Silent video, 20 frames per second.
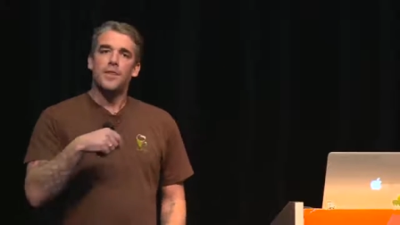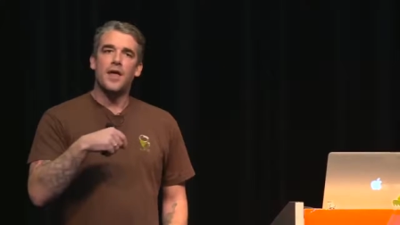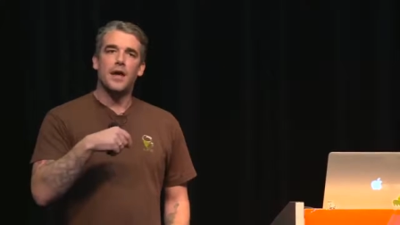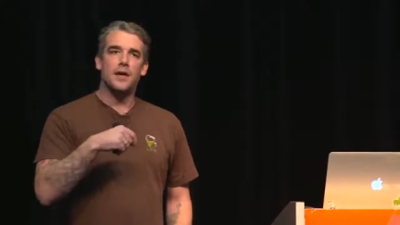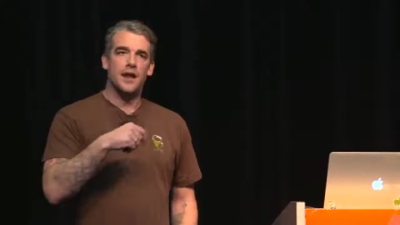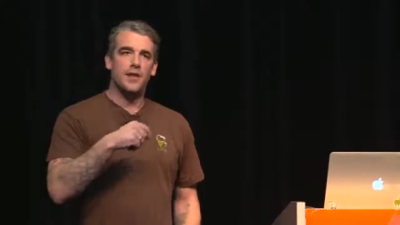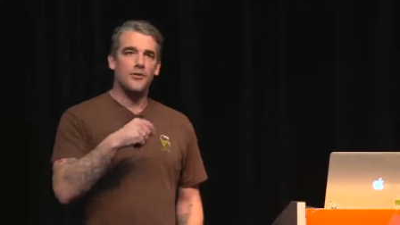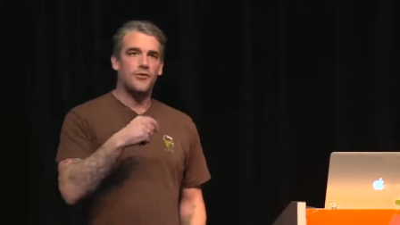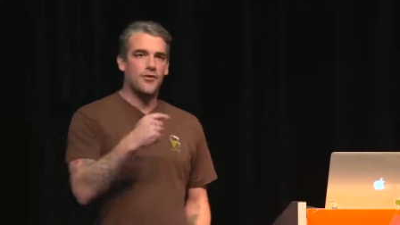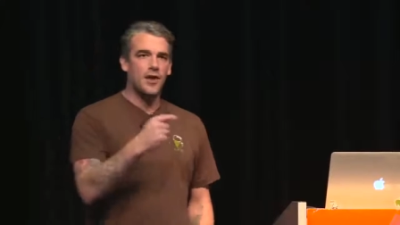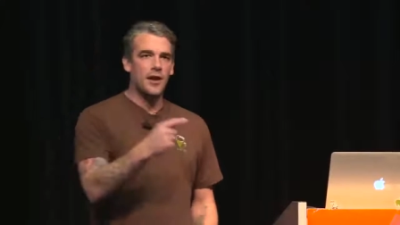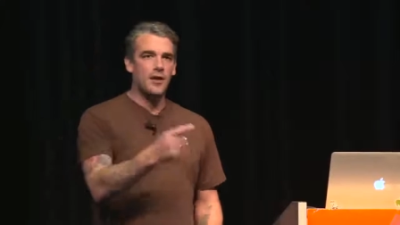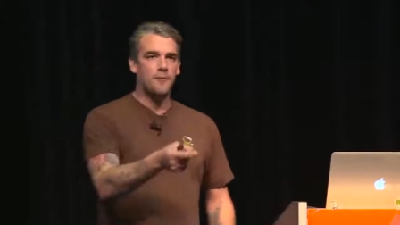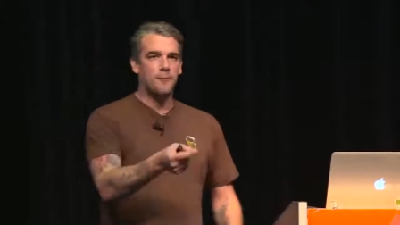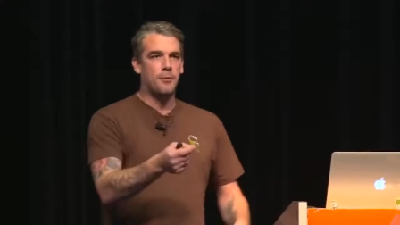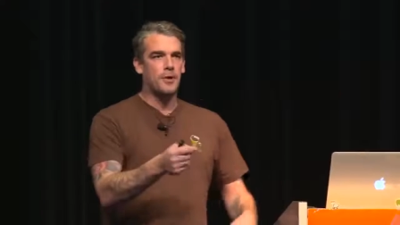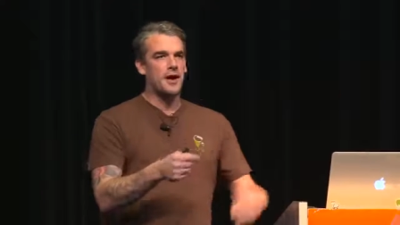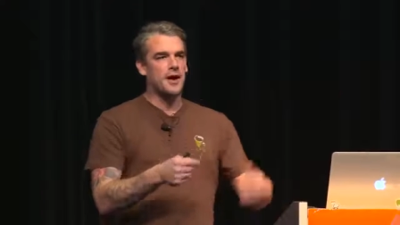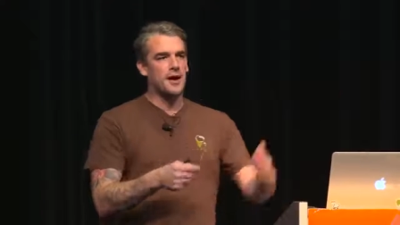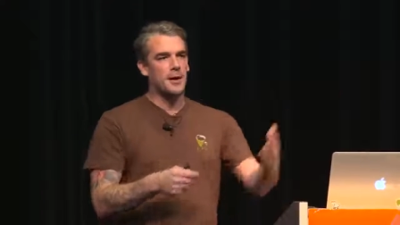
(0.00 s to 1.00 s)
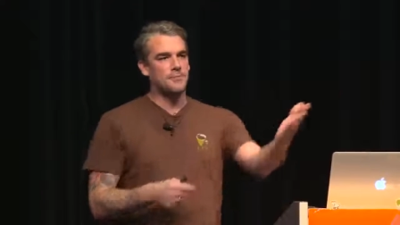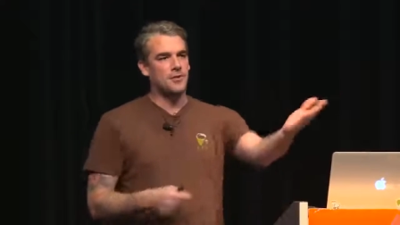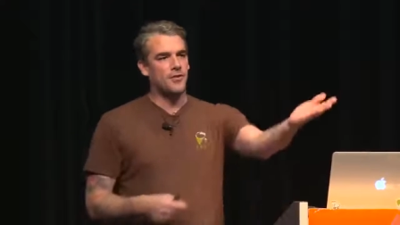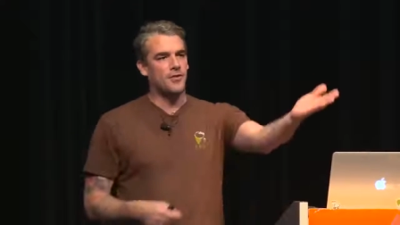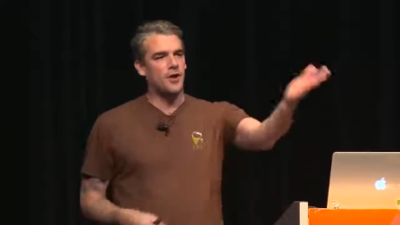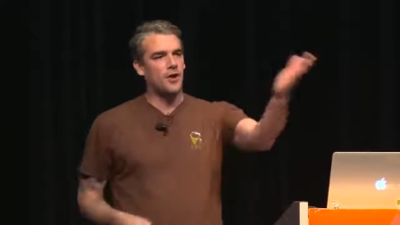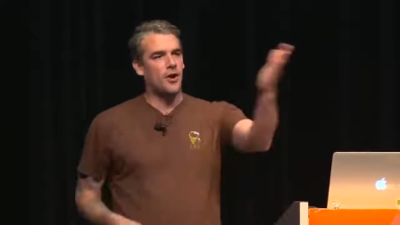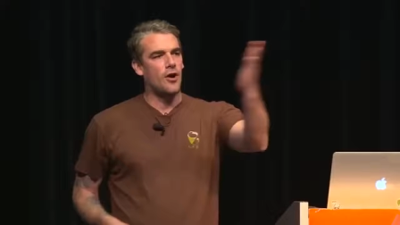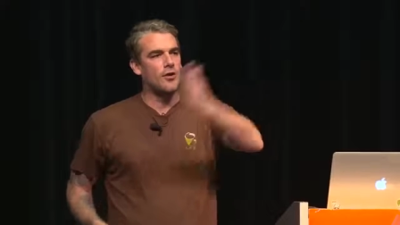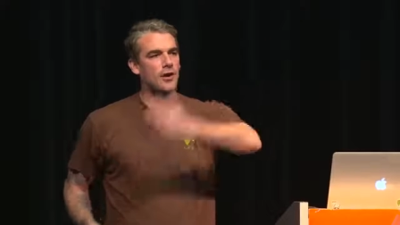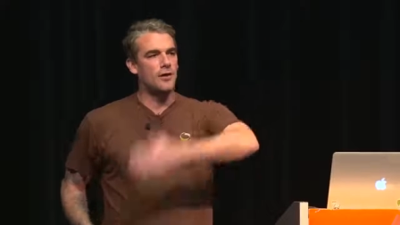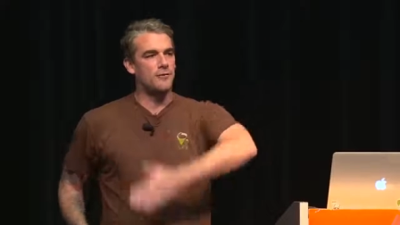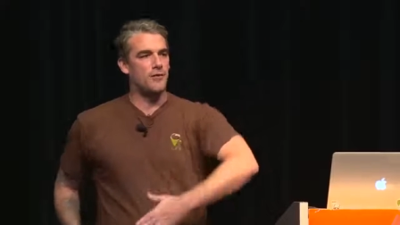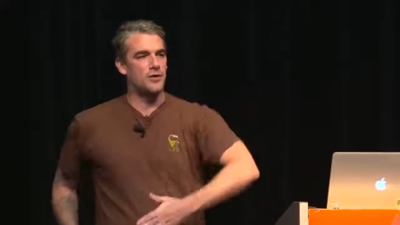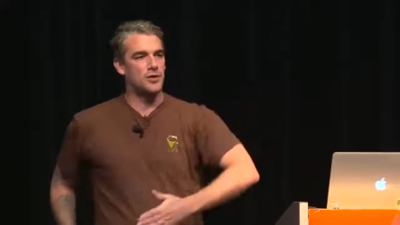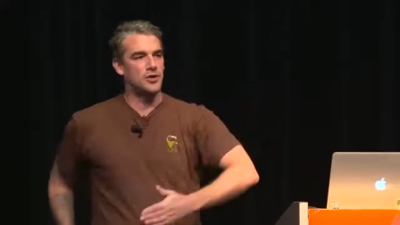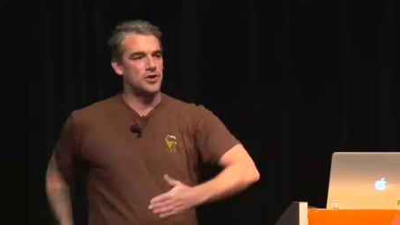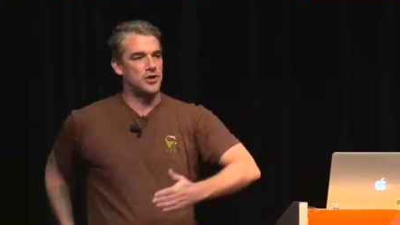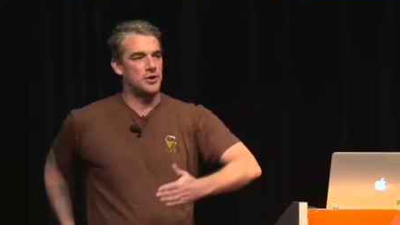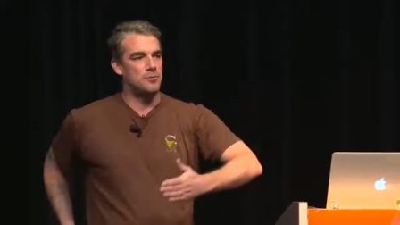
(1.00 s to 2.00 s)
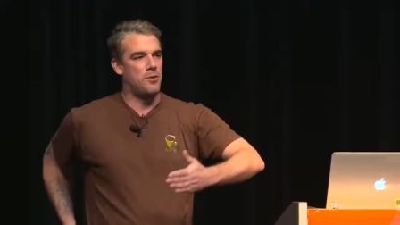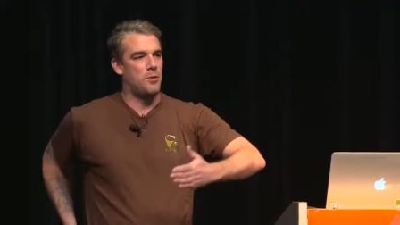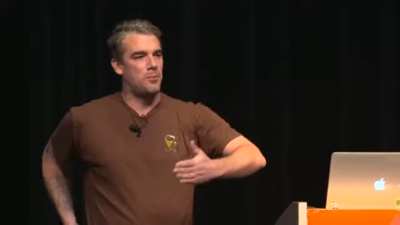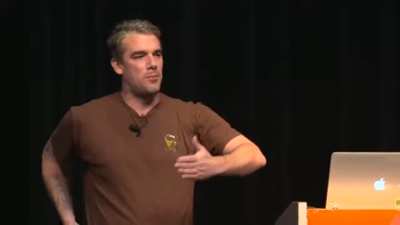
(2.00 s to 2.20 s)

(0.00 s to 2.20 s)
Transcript: that instead of bringing it up to the current version,